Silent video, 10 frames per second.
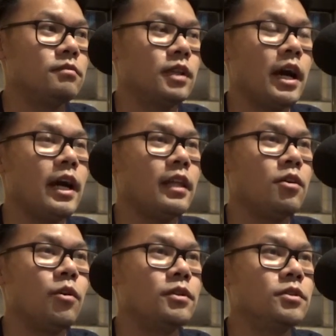guy that
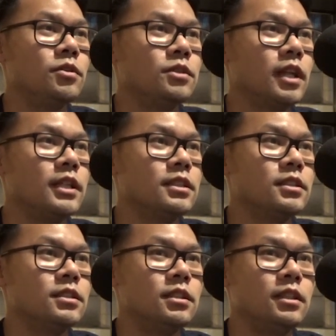going to those
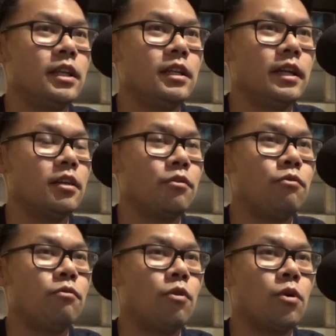classes to get like the
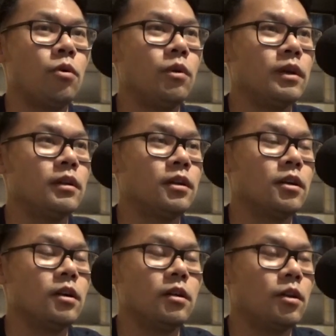401
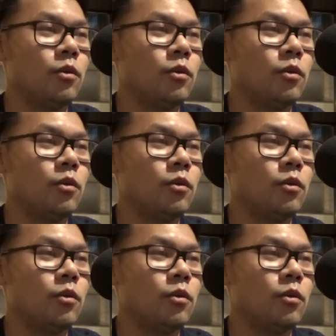or the